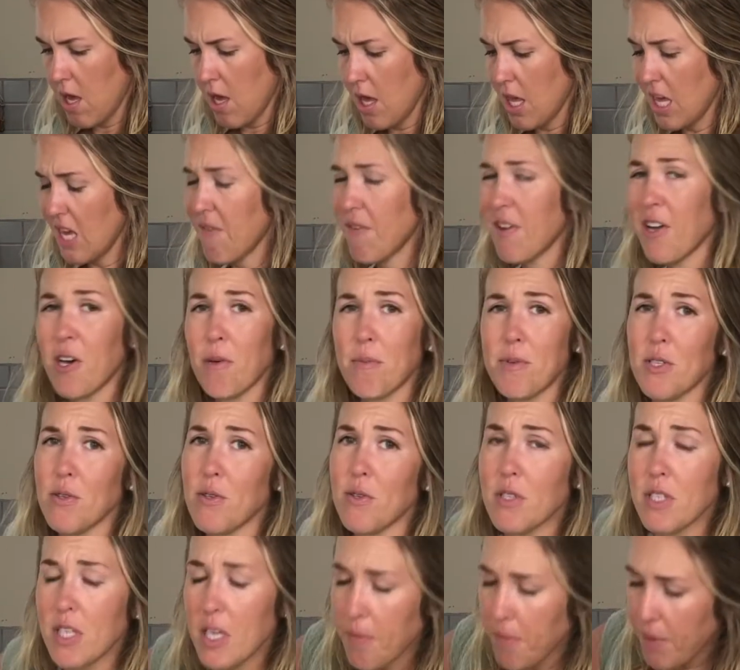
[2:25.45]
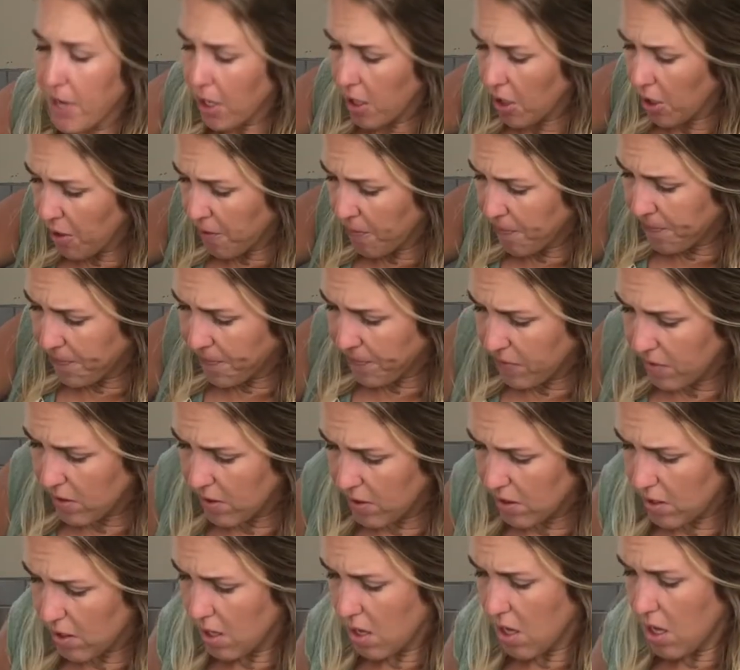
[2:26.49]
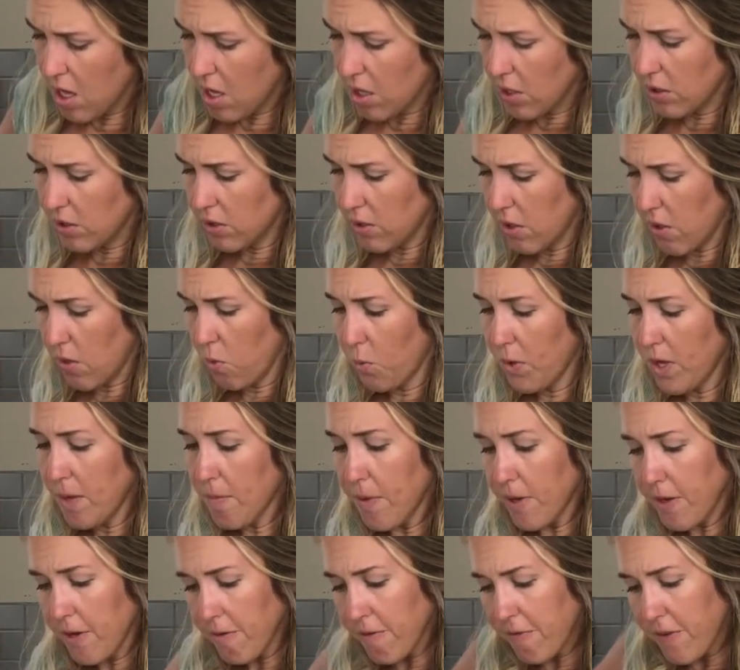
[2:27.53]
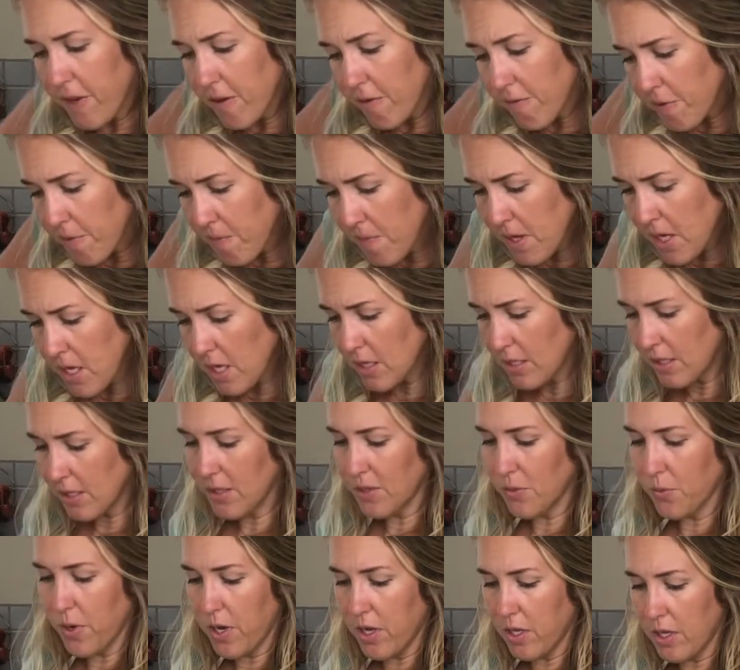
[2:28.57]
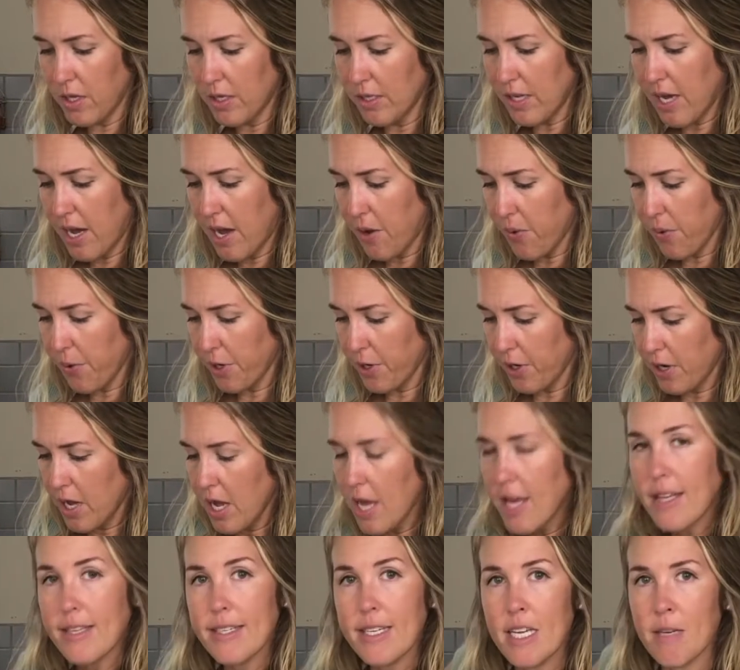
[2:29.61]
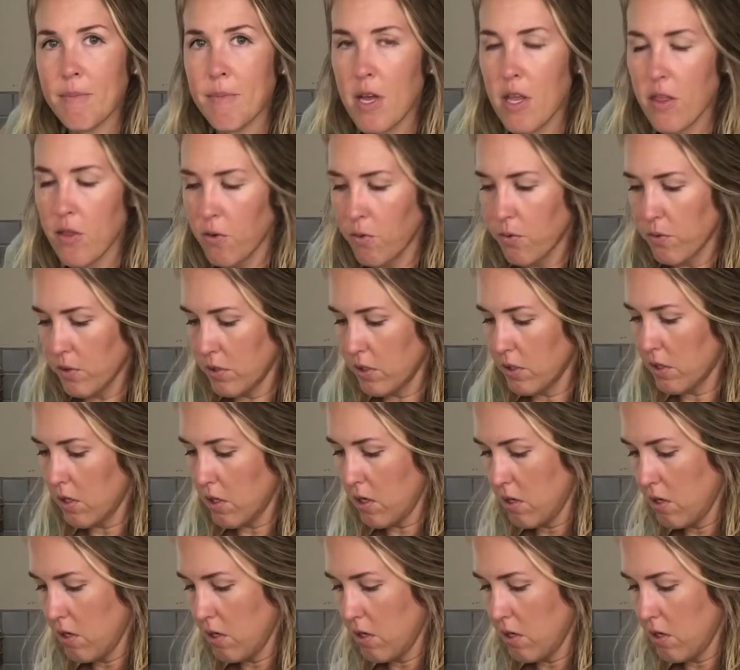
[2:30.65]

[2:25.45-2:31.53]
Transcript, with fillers: even helps you sleep better. So we benefit from this as well as our 10 month old son.